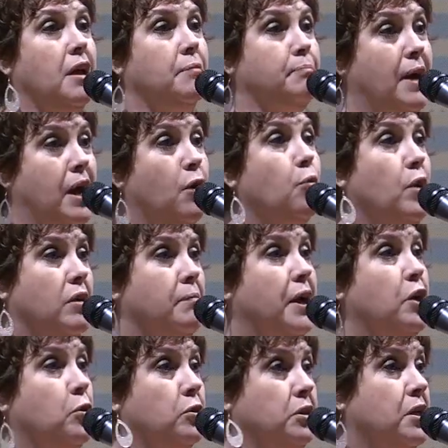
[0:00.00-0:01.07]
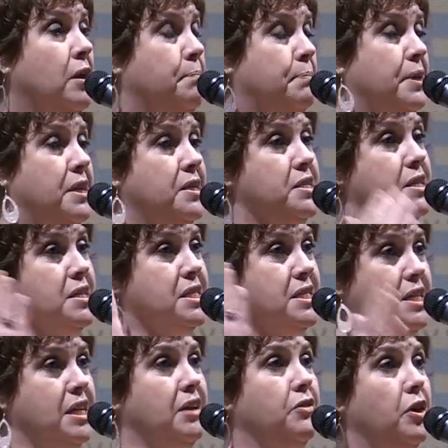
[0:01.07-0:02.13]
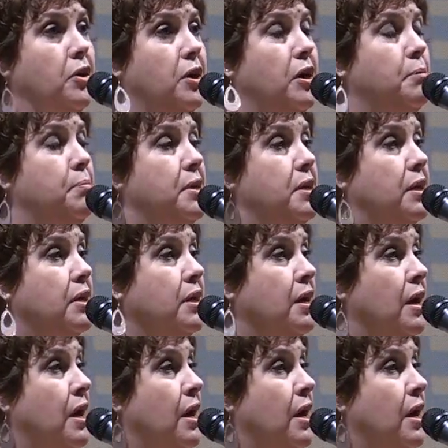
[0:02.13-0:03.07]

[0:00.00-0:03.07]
one of my old companies that's sitting there in a big